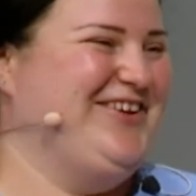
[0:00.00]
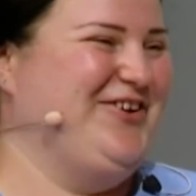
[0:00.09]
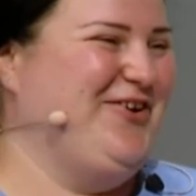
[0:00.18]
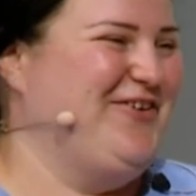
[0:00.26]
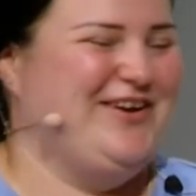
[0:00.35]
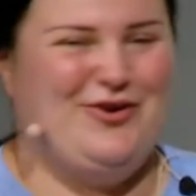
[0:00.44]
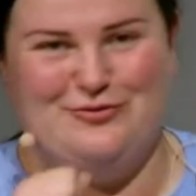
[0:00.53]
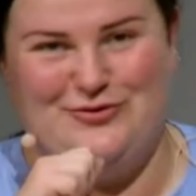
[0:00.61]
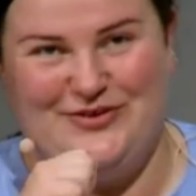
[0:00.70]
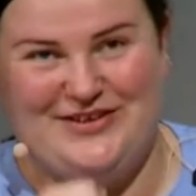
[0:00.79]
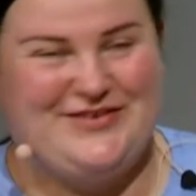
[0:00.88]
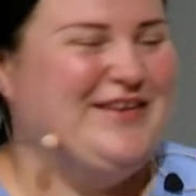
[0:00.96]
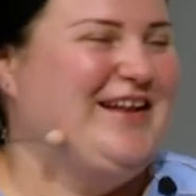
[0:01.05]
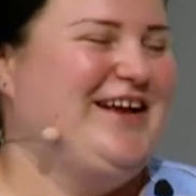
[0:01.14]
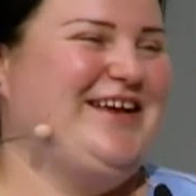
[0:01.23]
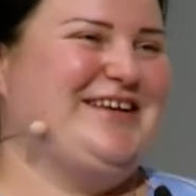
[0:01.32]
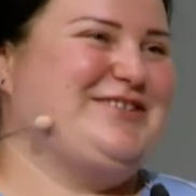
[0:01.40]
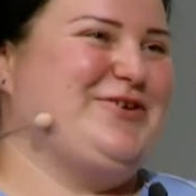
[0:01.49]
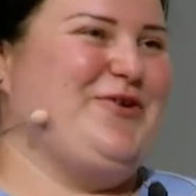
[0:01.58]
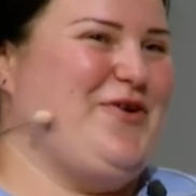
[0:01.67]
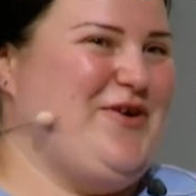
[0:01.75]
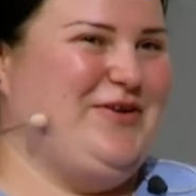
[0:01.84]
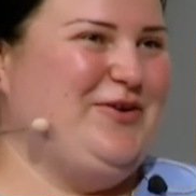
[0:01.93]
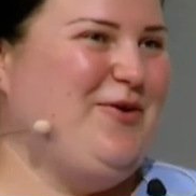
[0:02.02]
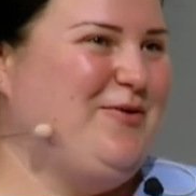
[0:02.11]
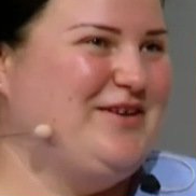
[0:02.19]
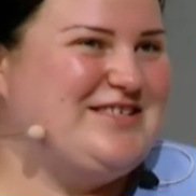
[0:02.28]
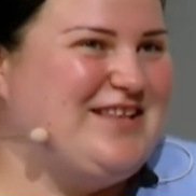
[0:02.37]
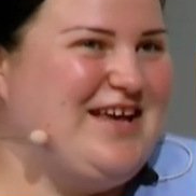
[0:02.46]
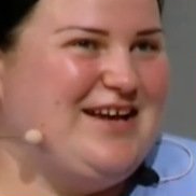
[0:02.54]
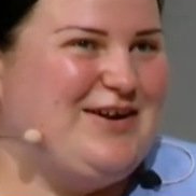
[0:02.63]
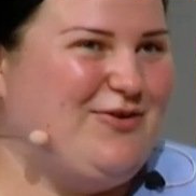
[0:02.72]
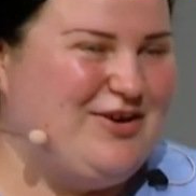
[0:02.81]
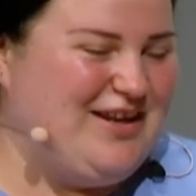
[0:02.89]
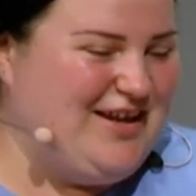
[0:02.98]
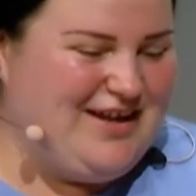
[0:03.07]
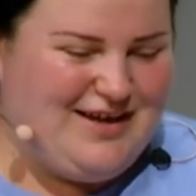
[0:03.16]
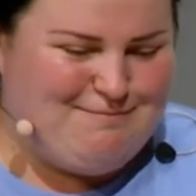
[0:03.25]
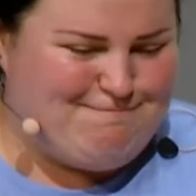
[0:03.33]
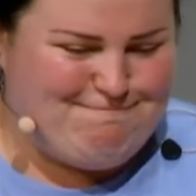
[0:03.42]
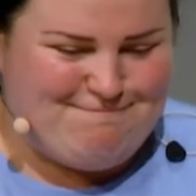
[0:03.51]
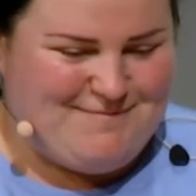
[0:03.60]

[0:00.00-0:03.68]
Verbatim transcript: you know, and go to eat. Yeah, so, you know, it's like only, um,